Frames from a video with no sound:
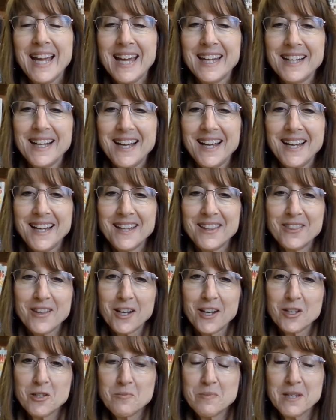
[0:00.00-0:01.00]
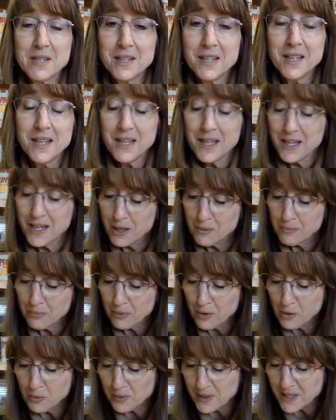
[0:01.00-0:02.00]
and I thought it'd be
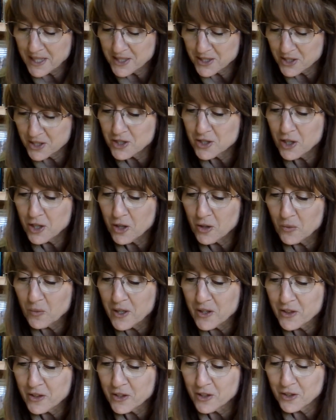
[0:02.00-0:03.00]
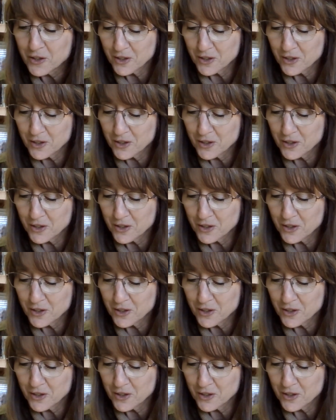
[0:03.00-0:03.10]
appropriate to start with